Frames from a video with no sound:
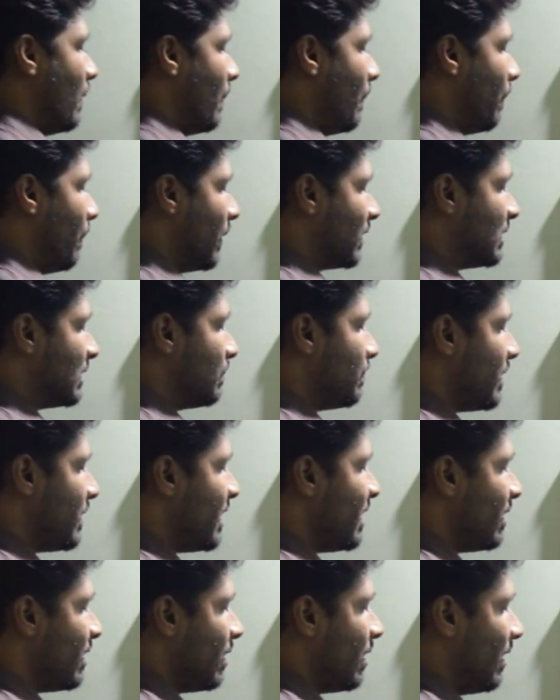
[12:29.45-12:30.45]
person
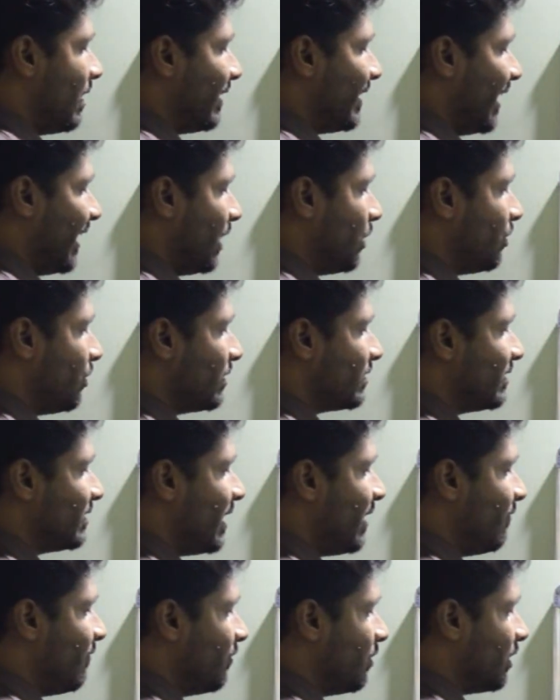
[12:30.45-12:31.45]
B can do the
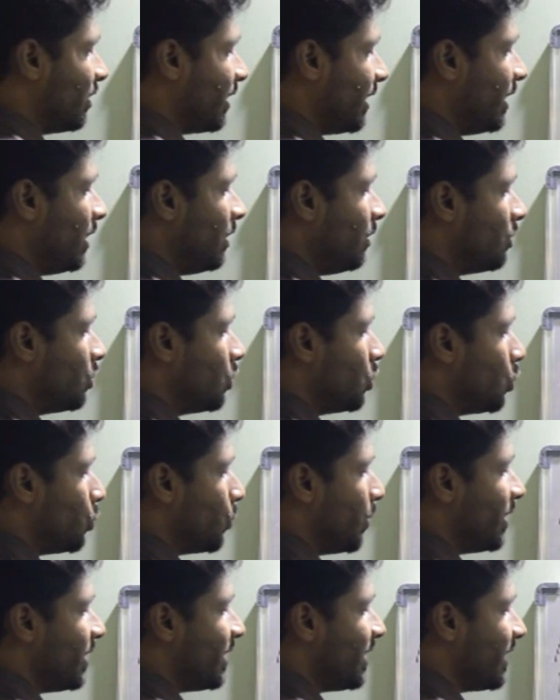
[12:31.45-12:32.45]
same work in
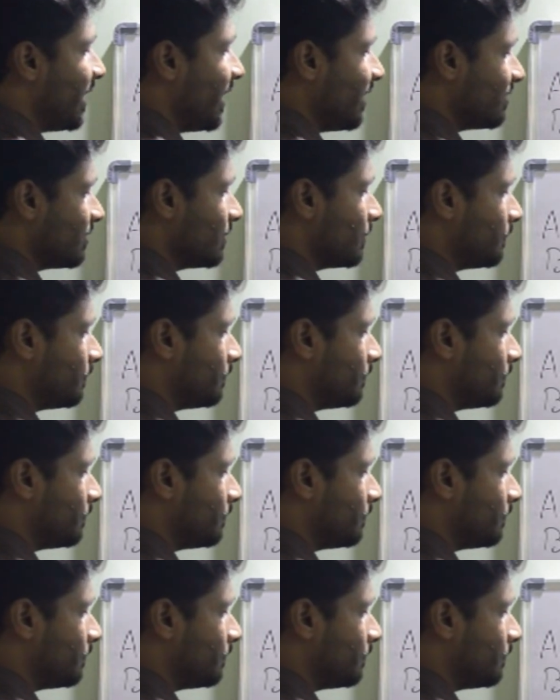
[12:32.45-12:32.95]
20 days.